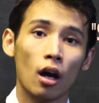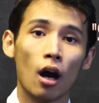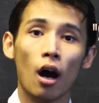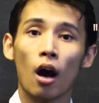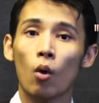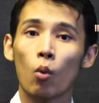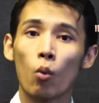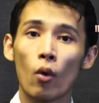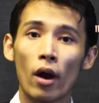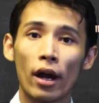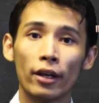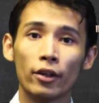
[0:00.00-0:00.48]

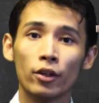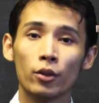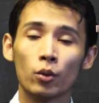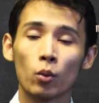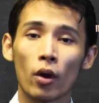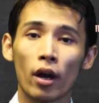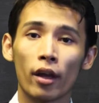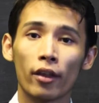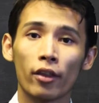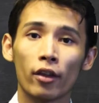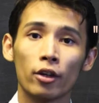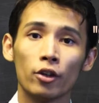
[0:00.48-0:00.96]

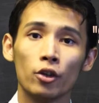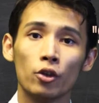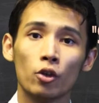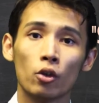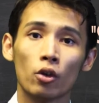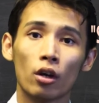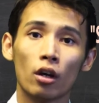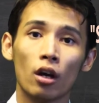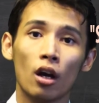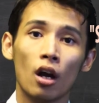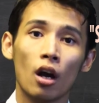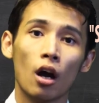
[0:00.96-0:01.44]
Whether
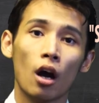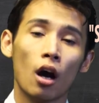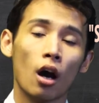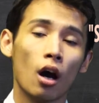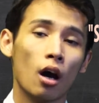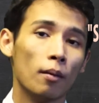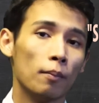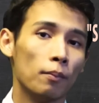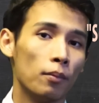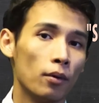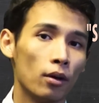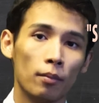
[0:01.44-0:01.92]
you're
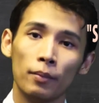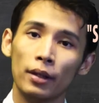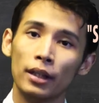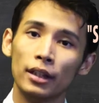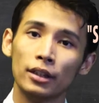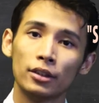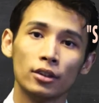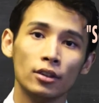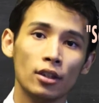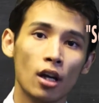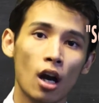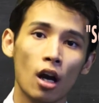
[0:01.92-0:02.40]
Burmese,